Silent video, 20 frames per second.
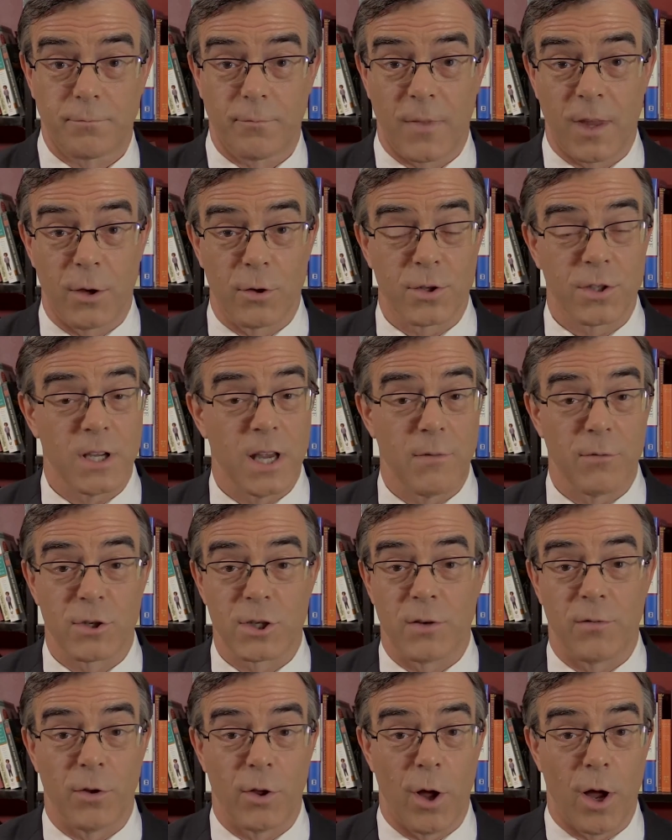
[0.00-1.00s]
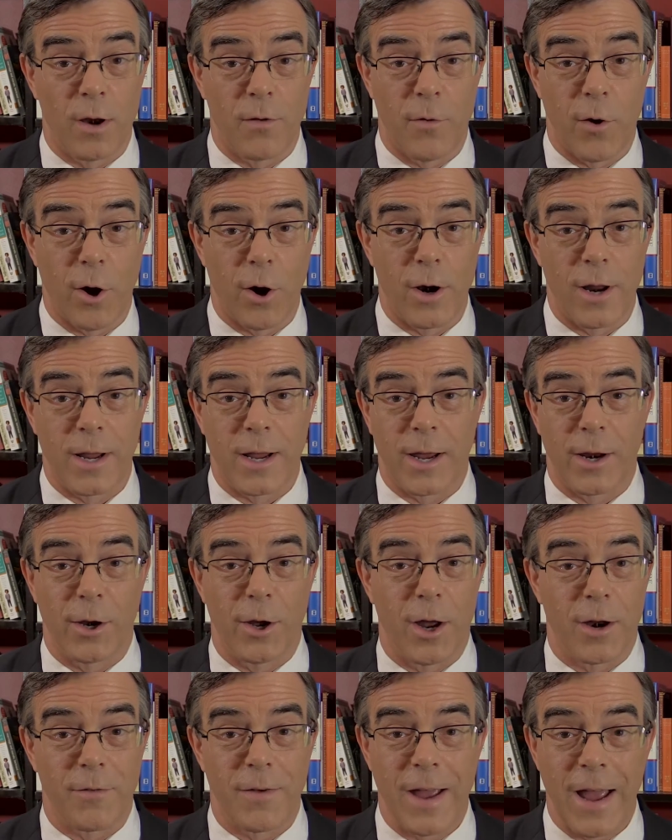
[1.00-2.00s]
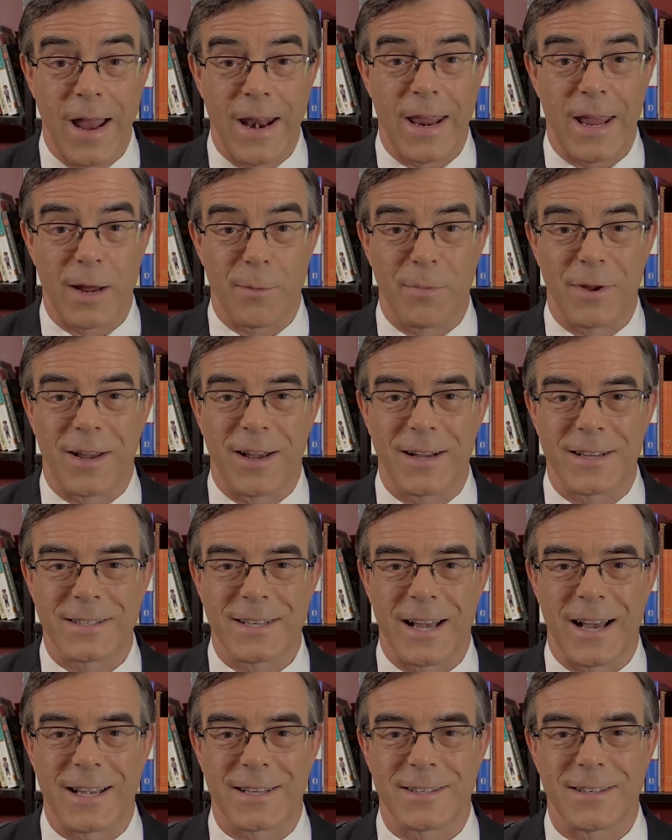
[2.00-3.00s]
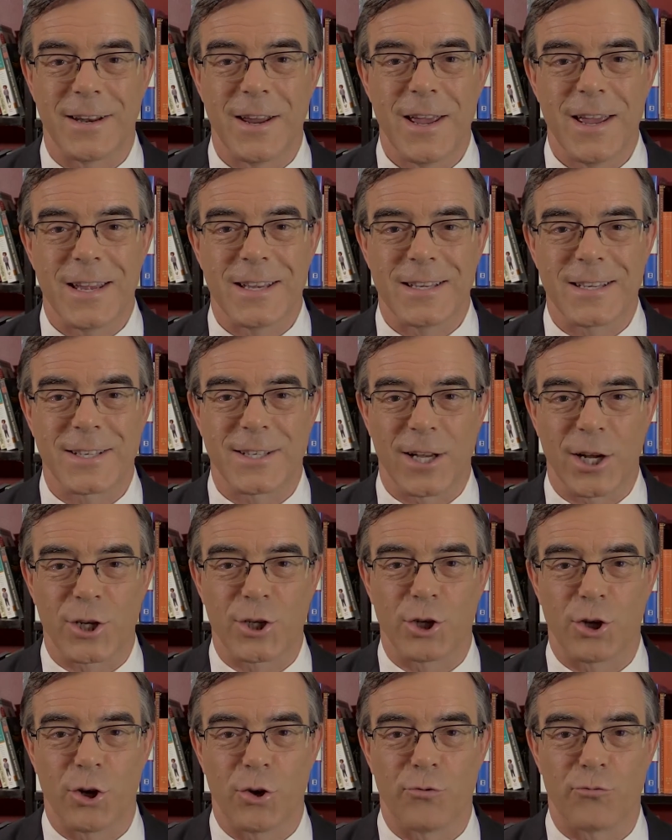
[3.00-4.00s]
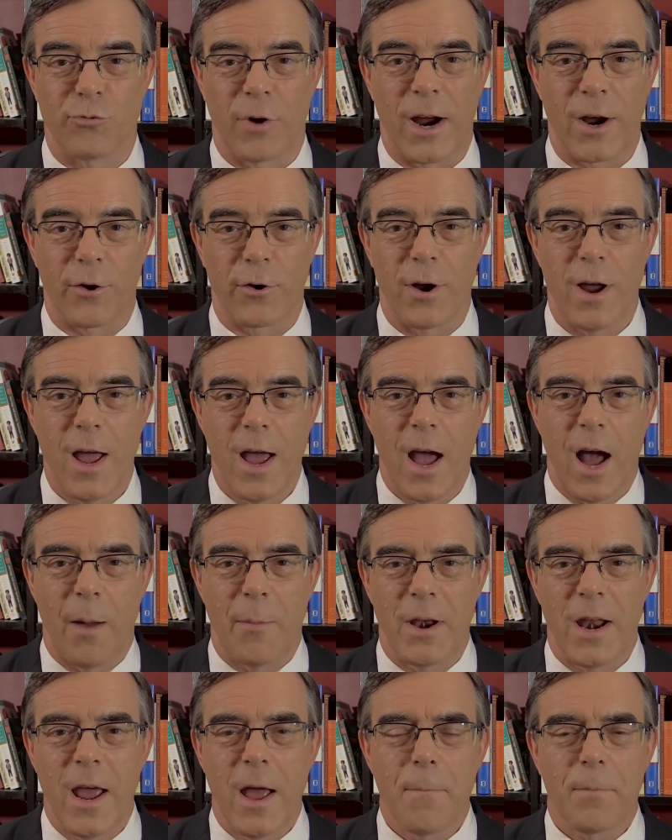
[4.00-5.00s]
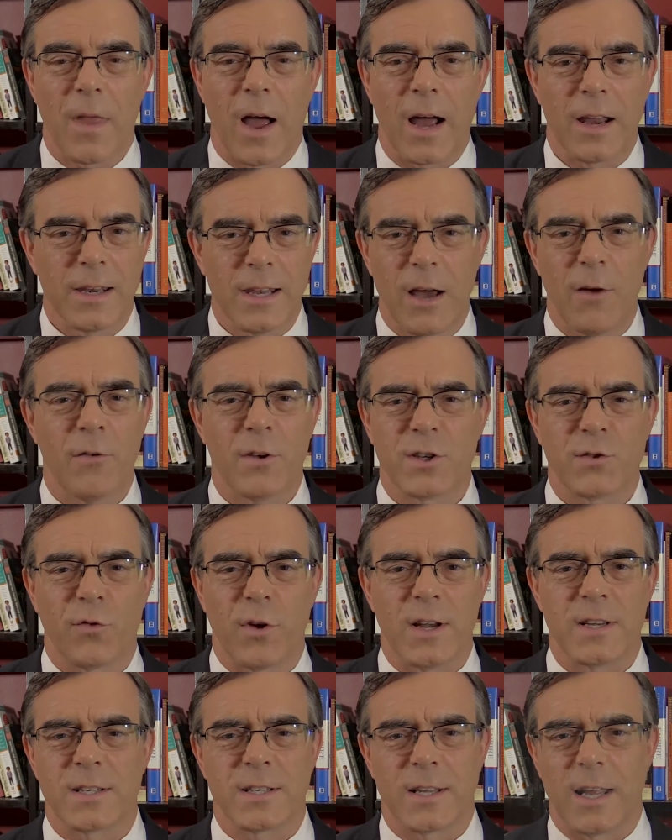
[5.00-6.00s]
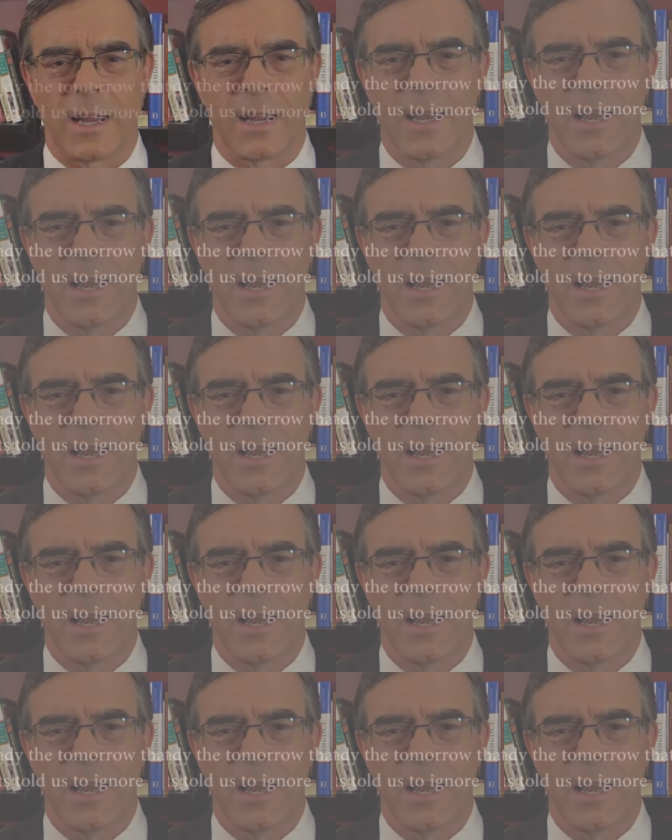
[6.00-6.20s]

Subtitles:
You'll save yourself a lot of heartache and a lot of headache because Hazlitt is such a good writer. I mean, I love his phrases like,